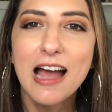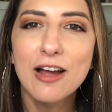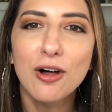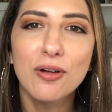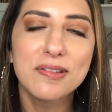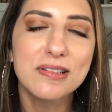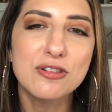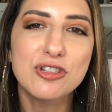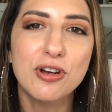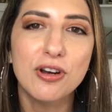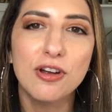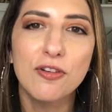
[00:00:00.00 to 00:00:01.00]
I also
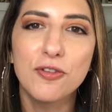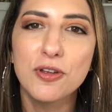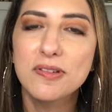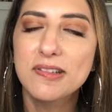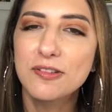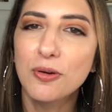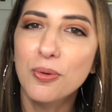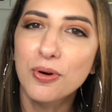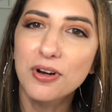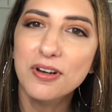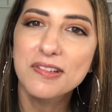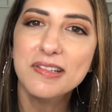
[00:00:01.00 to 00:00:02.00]
share a few
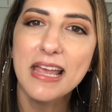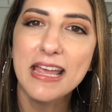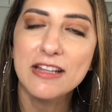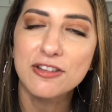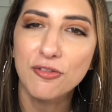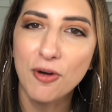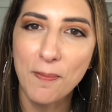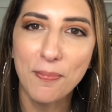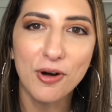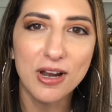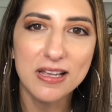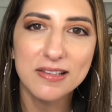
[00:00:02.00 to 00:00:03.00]
stores and
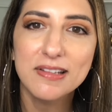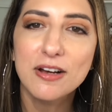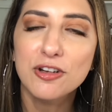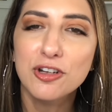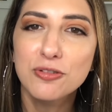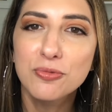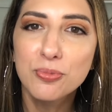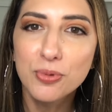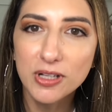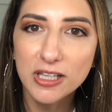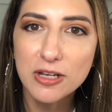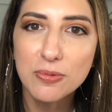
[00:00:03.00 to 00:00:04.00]
different brands that could
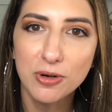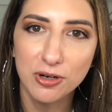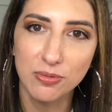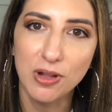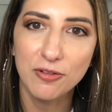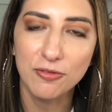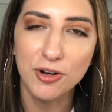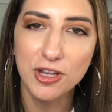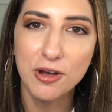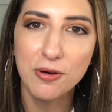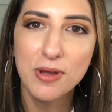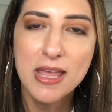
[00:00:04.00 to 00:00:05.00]
really work well for
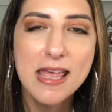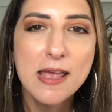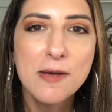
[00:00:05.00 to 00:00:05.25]
you.